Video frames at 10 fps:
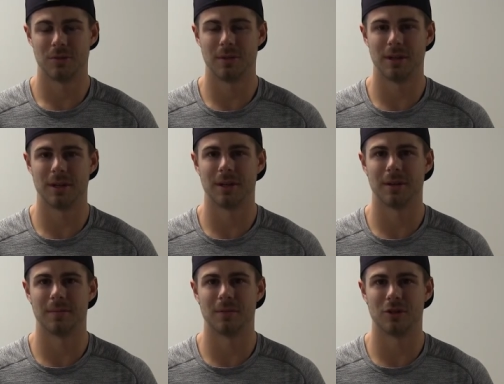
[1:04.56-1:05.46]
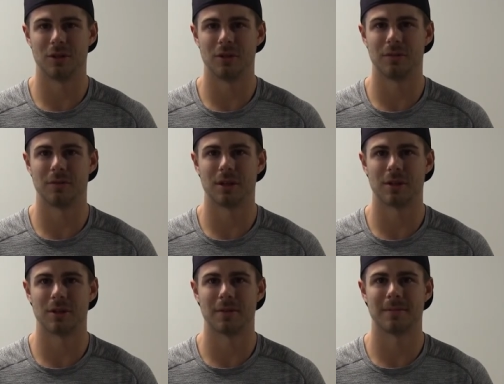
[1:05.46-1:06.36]
should look good for
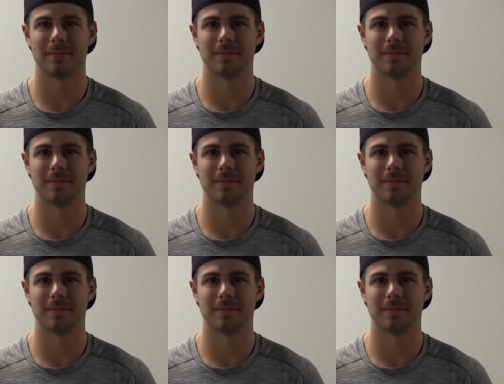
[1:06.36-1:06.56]
next year.